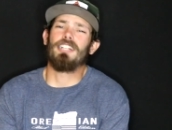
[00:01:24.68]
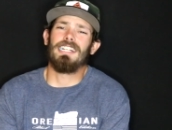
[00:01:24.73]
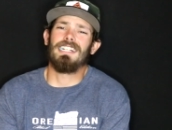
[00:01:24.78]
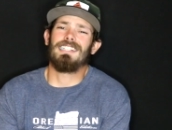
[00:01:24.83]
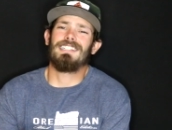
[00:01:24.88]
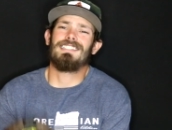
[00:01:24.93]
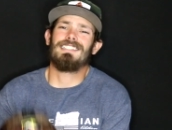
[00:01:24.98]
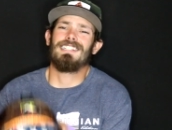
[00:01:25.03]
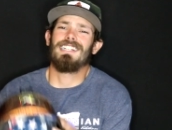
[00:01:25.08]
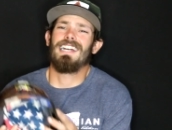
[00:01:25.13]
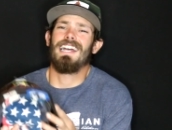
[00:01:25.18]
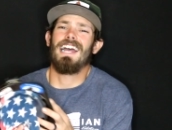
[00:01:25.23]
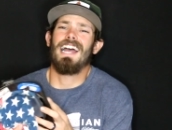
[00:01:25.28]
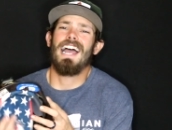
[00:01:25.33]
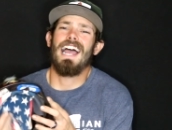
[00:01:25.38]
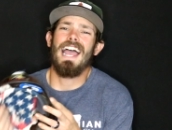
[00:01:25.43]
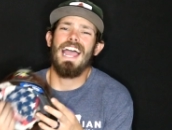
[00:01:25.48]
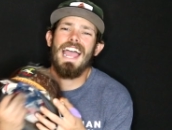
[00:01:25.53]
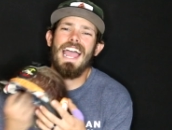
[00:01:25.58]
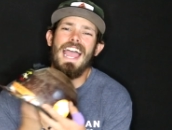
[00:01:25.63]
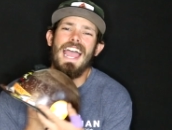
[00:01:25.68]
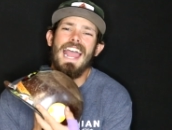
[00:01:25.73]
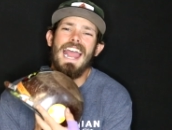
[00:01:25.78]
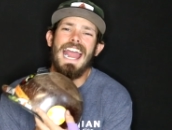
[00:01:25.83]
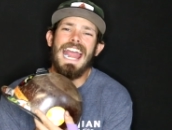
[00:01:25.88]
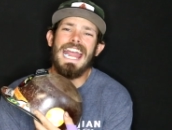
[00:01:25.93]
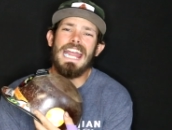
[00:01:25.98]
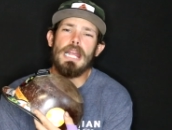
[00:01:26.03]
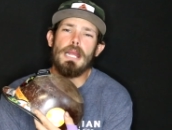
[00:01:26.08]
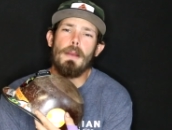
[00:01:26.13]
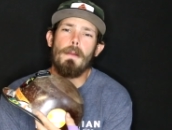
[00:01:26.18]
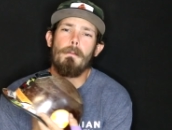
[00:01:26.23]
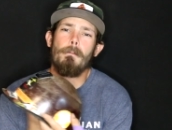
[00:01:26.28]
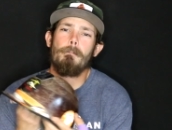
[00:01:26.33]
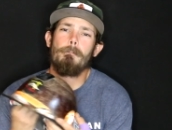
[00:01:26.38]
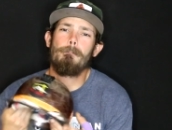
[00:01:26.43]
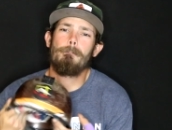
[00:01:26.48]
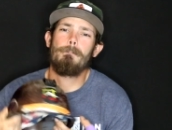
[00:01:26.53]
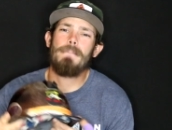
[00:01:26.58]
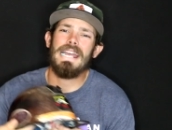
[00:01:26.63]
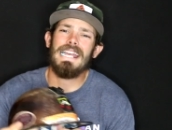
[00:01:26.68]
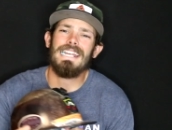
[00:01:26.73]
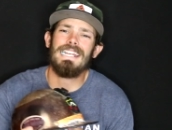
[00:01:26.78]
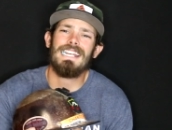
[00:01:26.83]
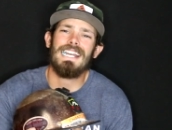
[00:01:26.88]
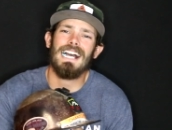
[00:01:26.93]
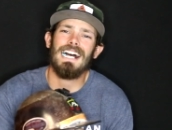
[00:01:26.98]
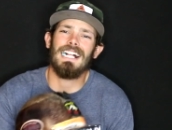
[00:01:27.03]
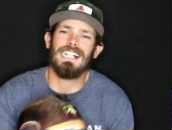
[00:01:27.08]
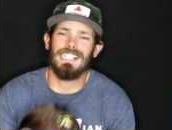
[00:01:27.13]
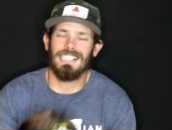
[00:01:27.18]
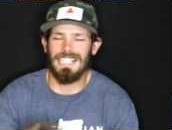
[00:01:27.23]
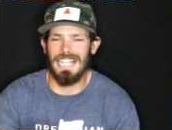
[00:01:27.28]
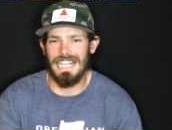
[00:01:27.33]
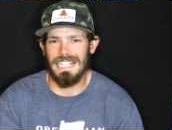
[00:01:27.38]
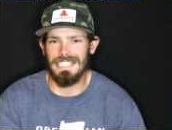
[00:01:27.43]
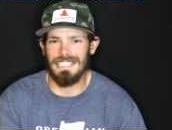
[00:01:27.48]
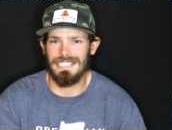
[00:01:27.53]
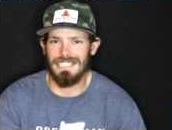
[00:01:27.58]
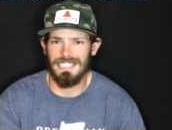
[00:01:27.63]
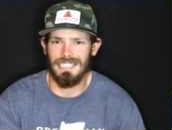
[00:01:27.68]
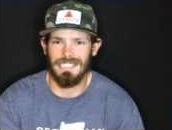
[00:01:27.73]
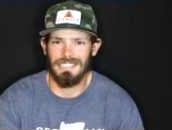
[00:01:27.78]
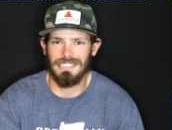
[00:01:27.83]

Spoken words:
it a bake light